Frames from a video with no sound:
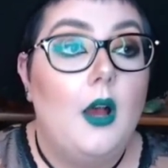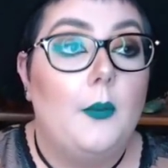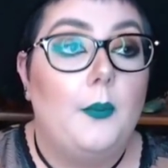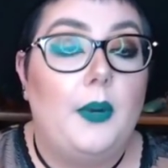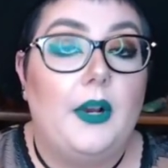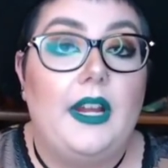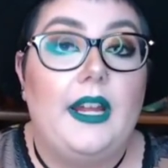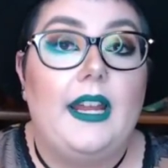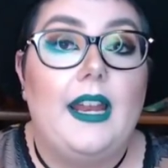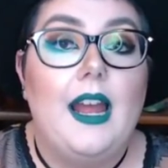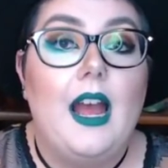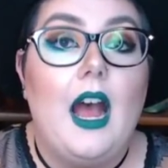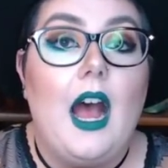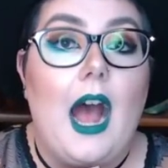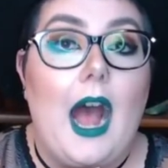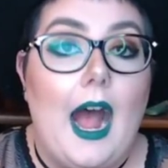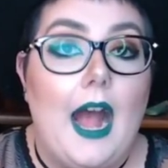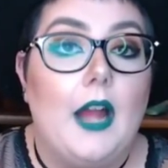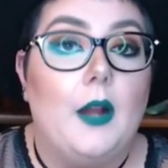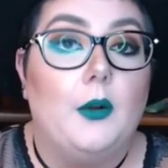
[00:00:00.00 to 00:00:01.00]
But
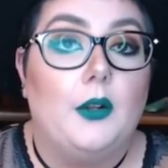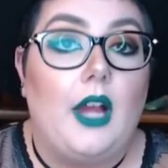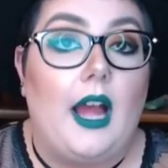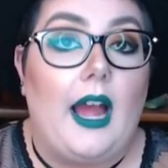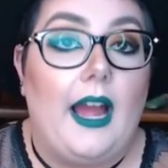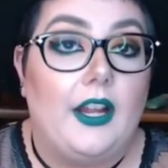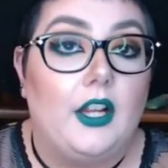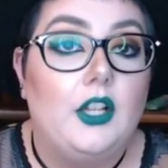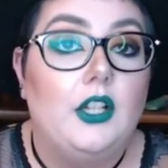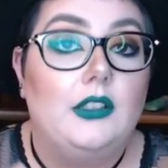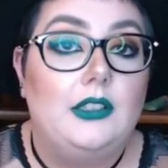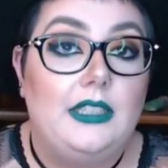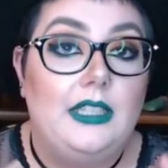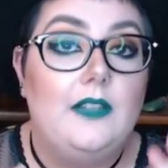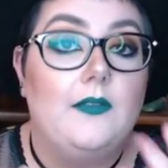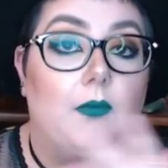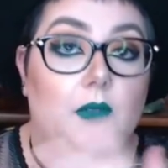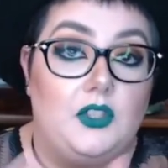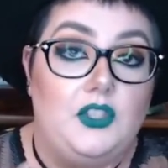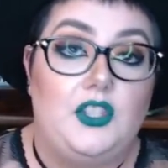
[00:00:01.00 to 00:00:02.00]
I could
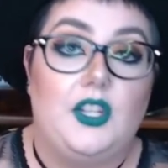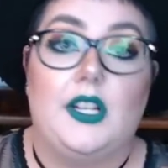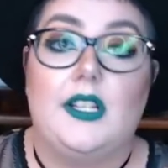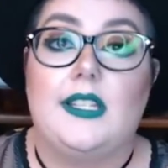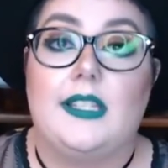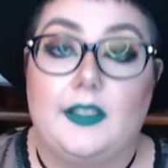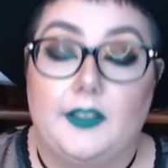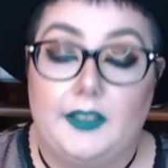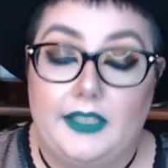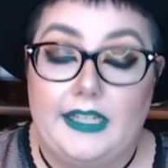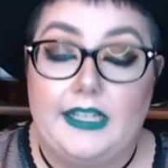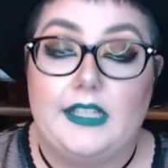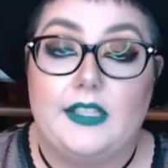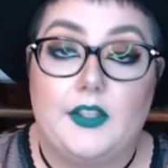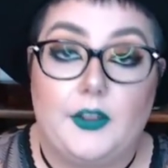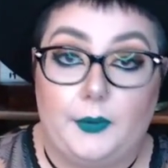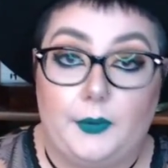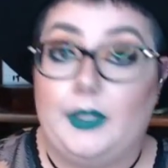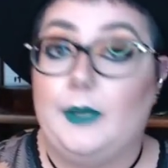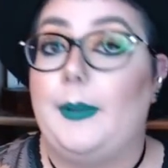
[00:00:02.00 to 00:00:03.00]
live with just these
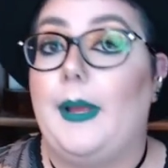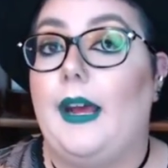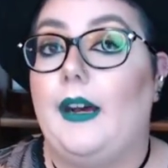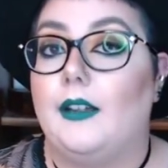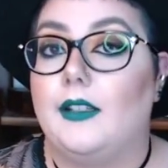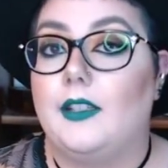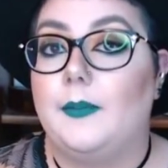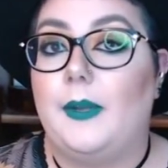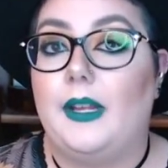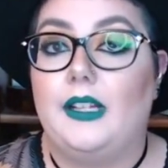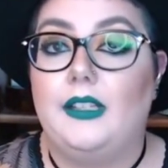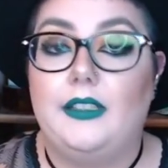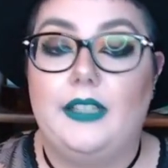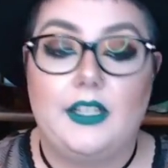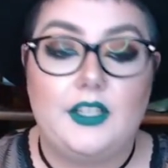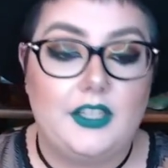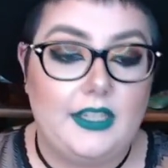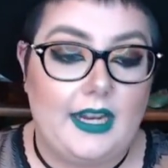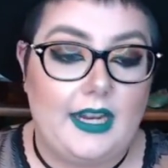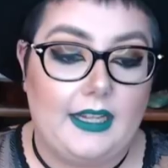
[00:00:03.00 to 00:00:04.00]
three palettes in my
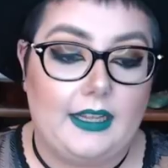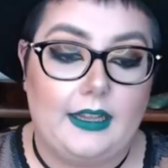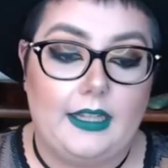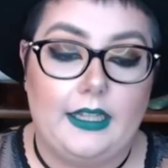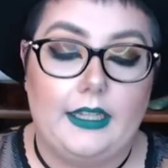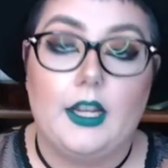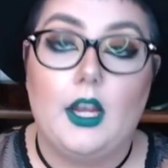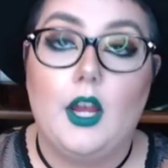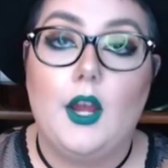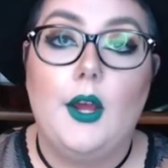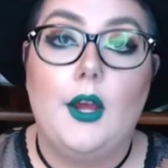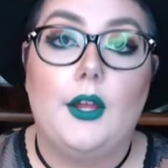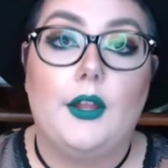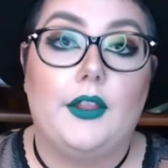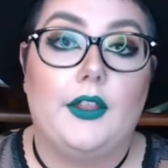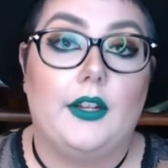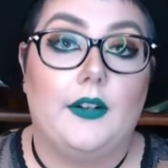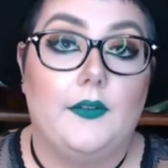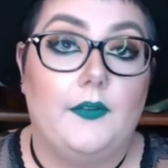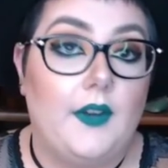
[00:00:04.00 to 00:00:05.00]
collection. I think
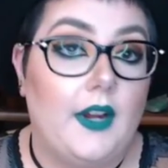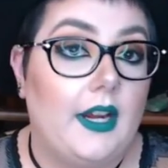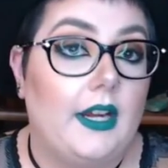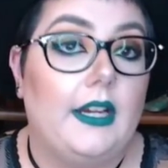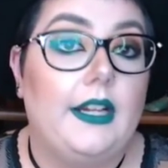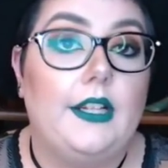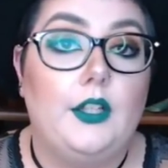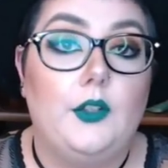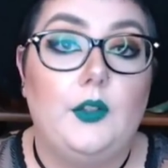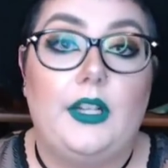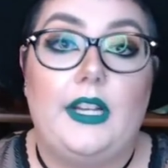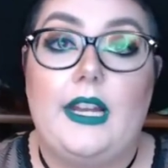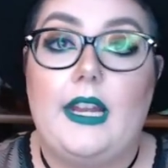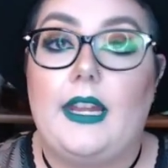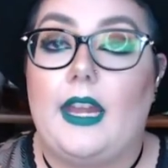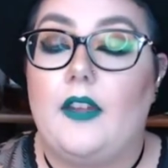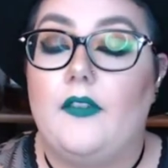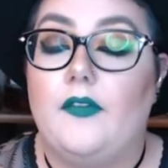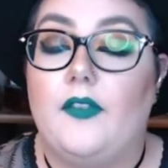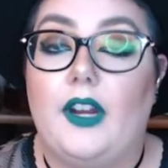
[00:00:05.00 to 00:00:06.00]
they're very
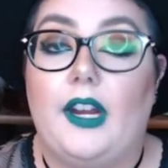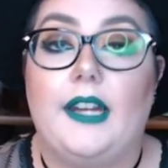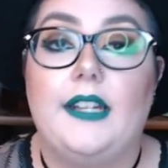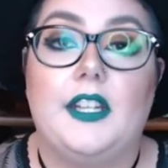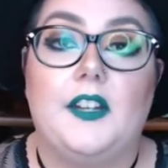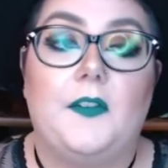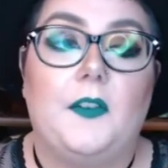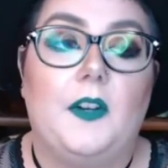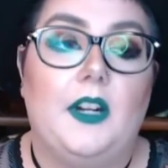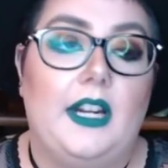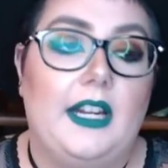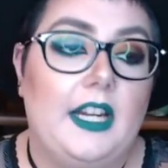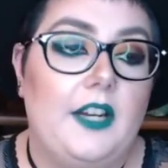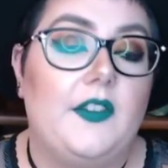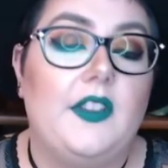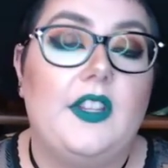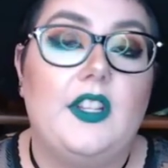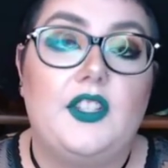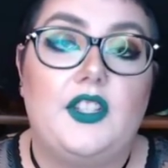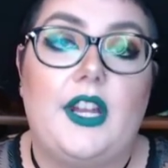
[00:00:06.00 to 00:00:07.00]
unique and very different, and
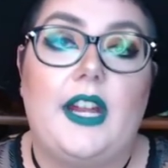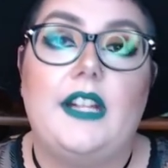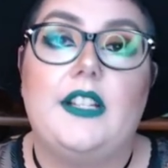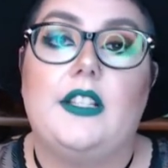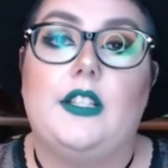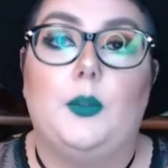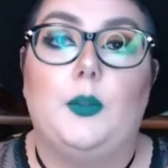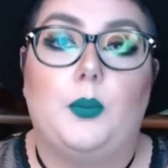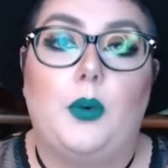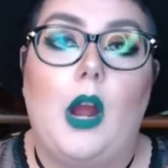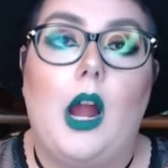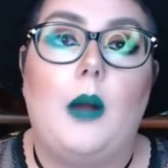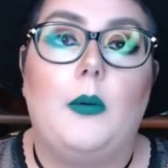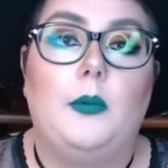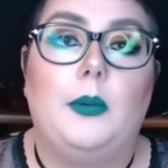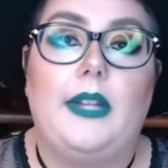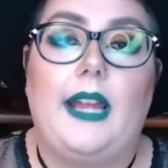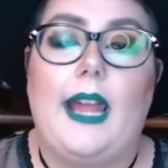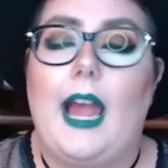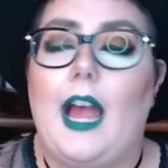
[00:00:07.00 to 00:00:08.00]
even the shades that you
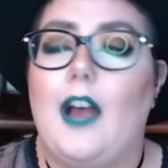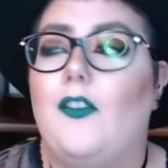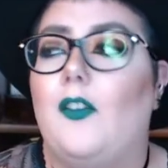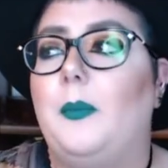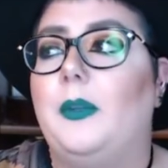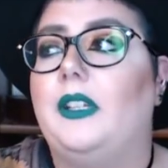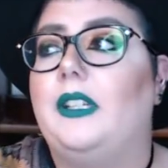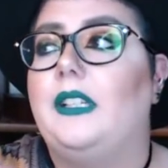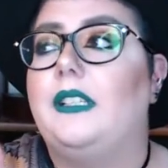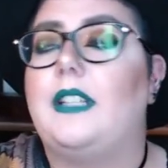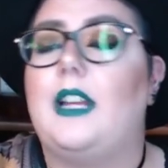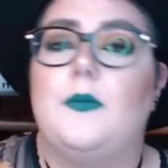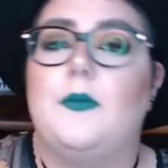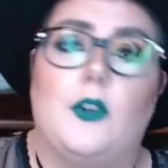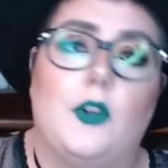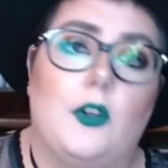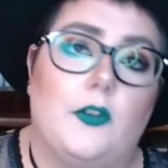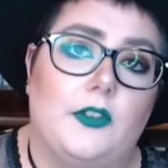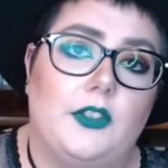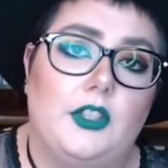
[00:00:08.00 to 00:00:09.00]
probably have a million times
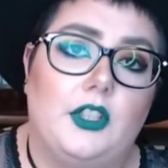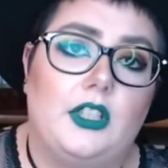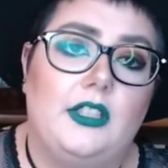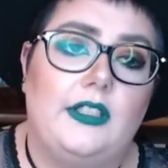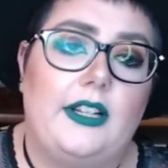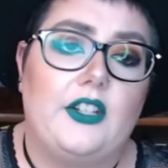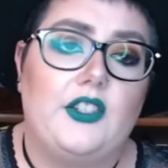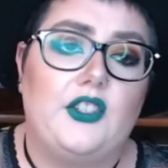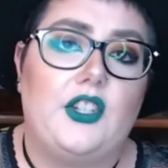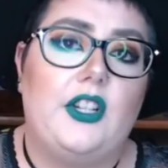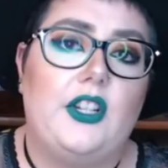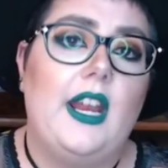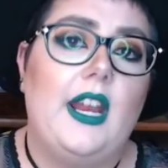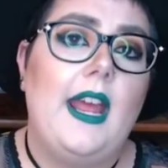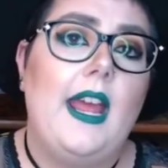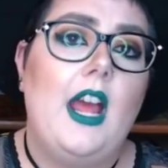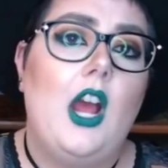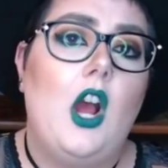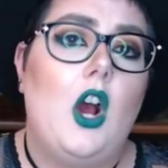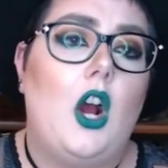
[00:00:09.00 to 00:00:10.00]
over in your collection
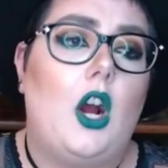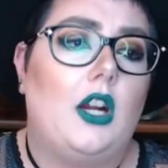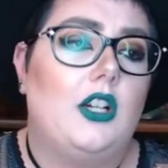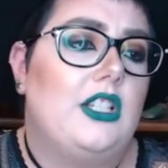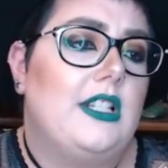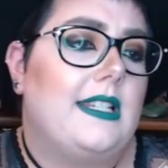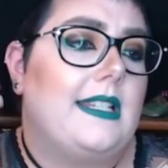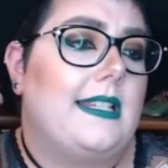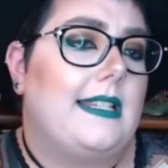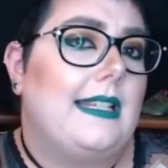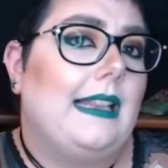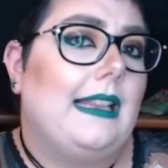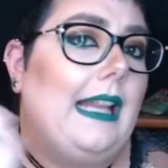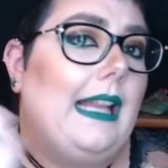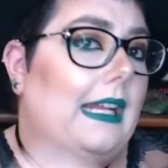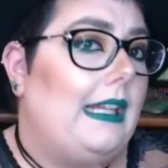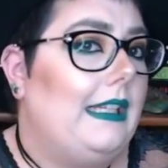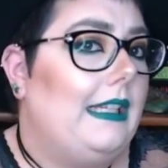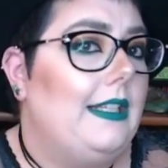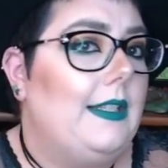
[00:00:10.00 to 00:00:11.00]
are just
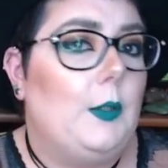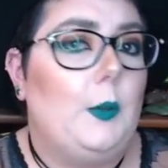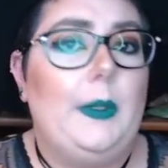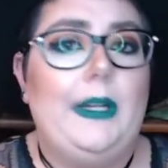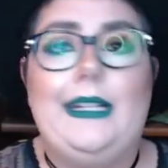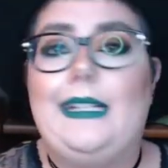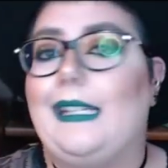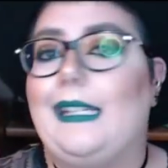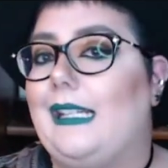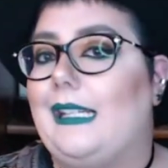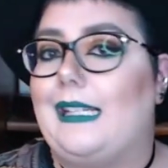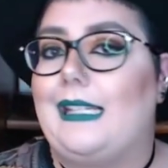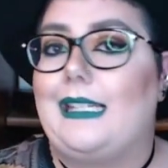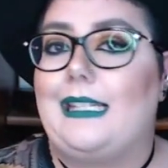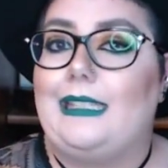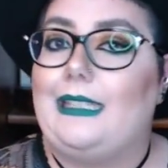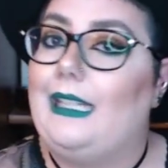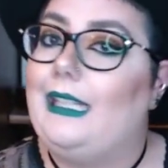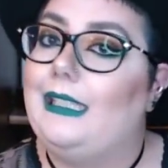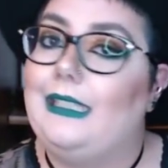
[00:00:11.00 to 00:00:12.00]
slightly tweaked and
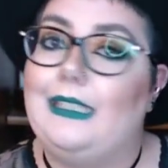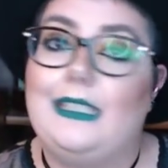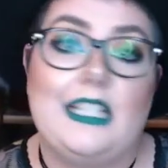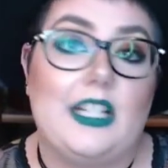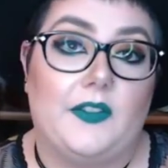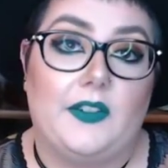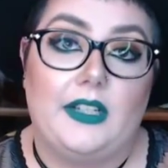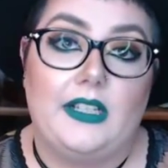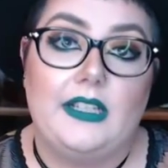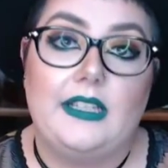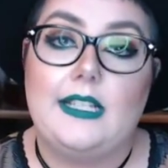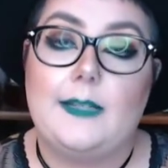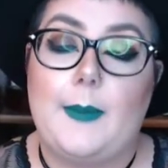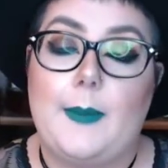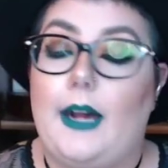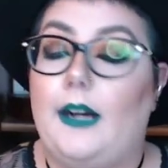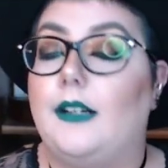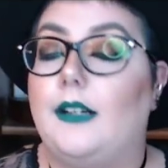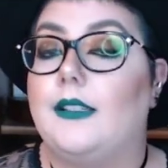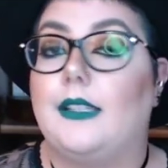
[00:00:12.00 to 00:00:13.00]
slightly different in these
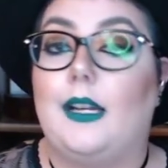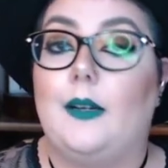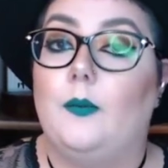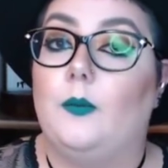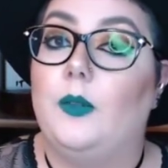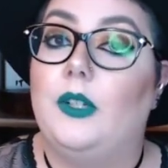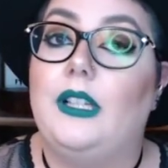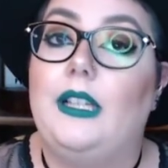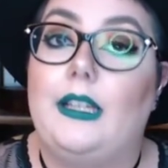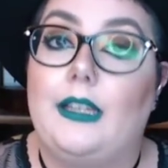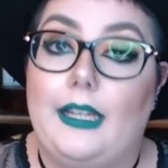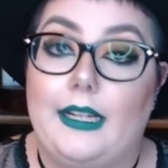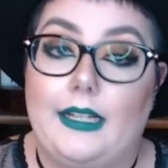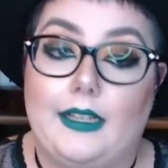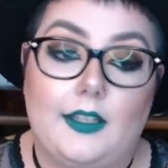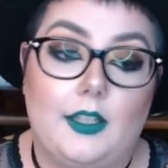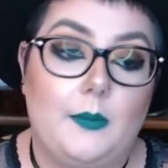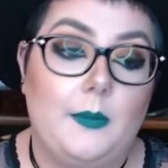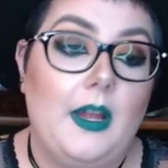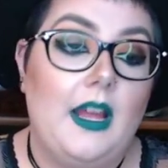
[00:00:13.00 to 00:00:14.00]
palettes, and I really like
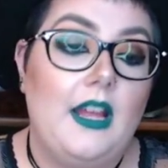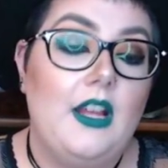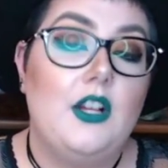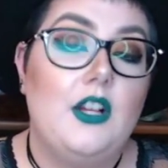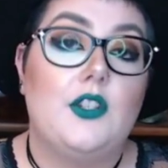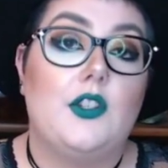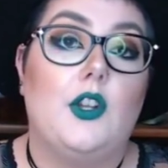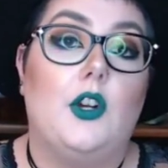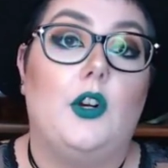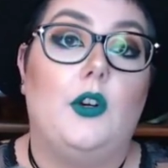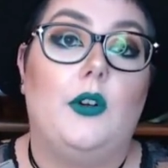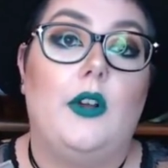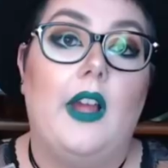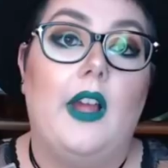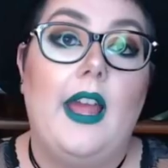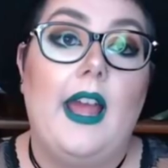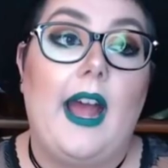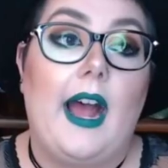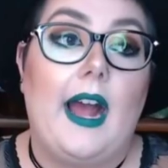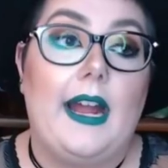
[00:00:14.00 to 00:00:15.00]
them. So
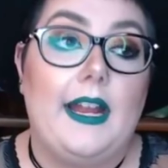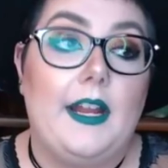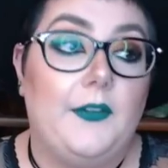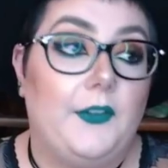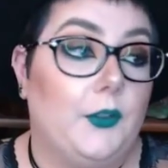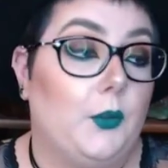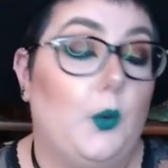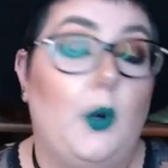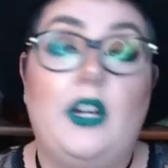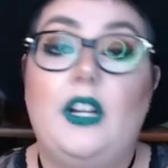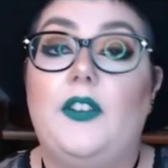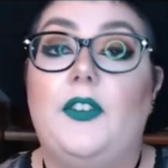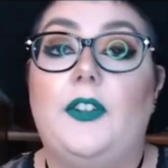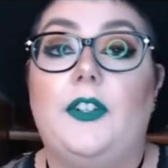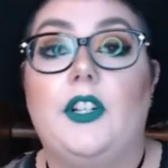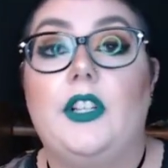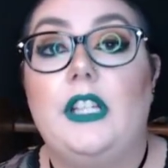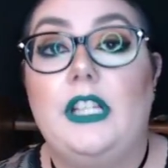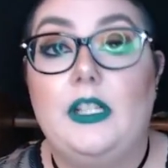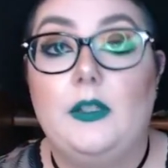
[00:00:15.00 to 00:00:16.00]
if you're
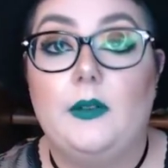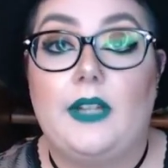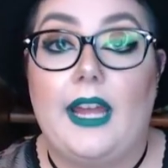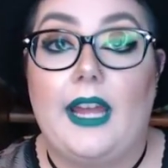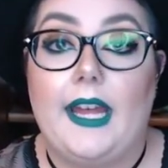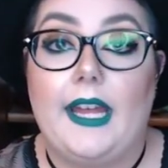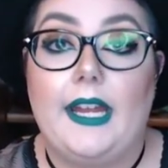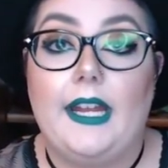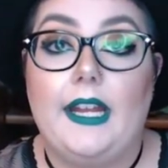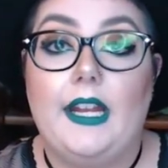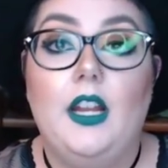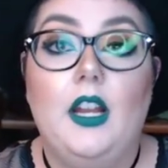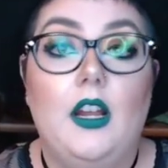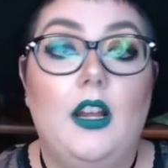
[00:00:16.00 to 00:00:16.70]
in the UK,